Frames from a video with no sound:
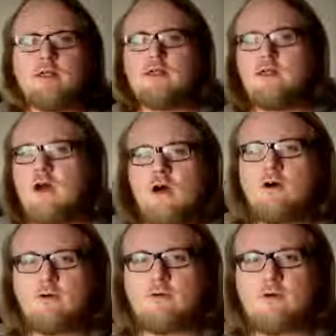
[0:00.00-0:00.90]

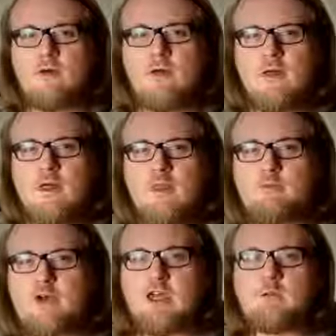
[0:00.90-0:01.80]
No, the
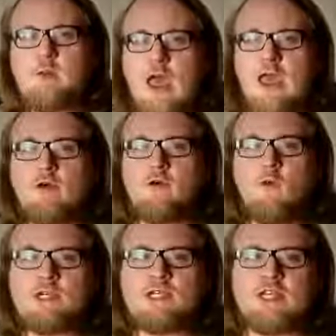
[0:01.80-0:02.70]
Big Bang
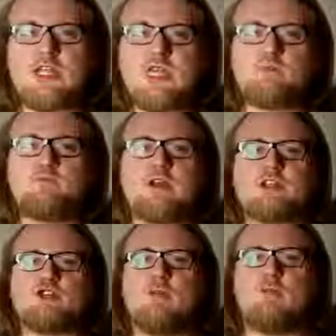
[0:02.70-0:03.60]
was an a
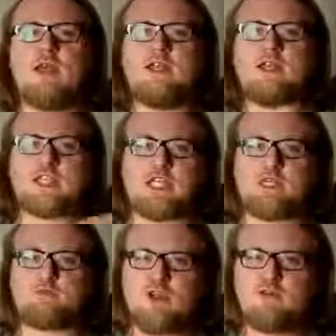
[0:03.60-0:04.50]
tremendous
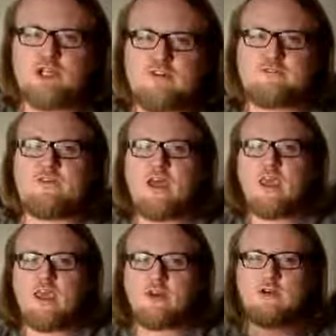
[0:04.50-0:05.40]
explosion of
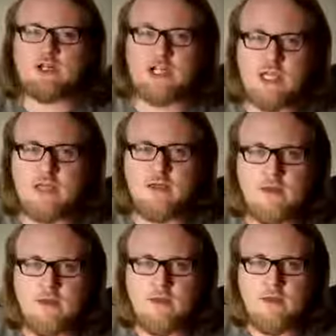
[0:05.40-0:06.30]
fucking energy
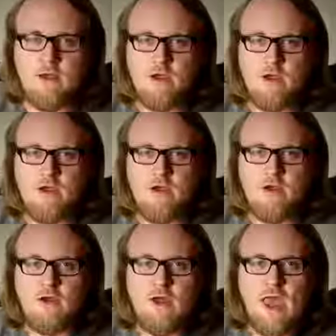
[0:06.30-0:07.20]

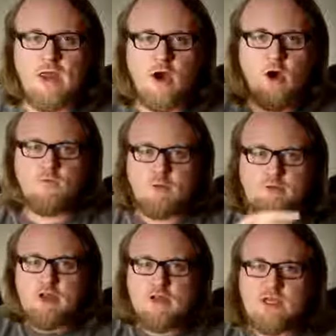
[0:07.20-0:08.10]
and over
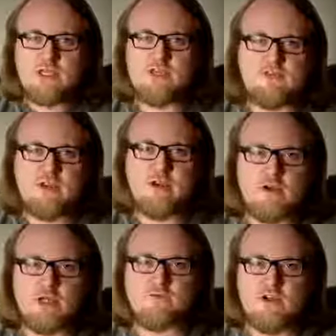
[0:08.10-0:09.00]
billions of
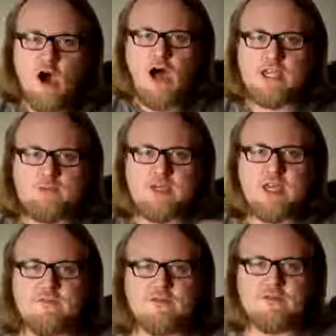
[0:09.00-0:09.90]
years of cosmic
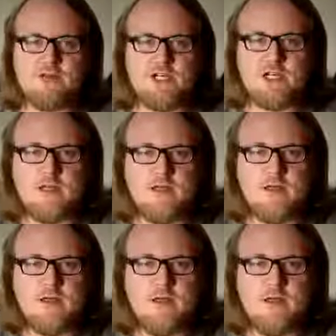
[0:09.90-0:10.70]
evolution,